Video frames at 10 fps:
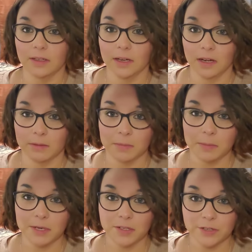I'm in my
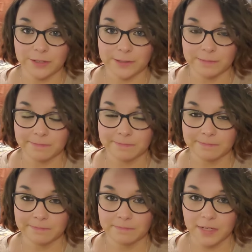bedroom,
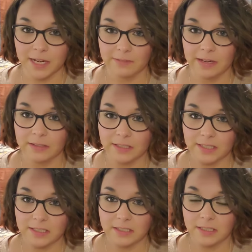have house
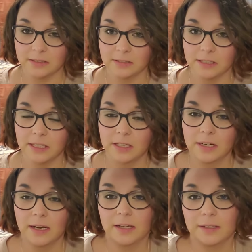guests still.
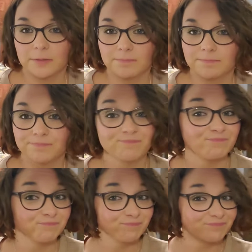Um,
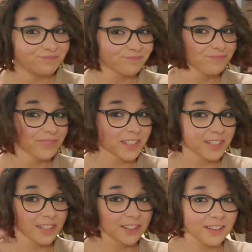I did
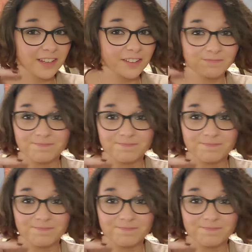a thing.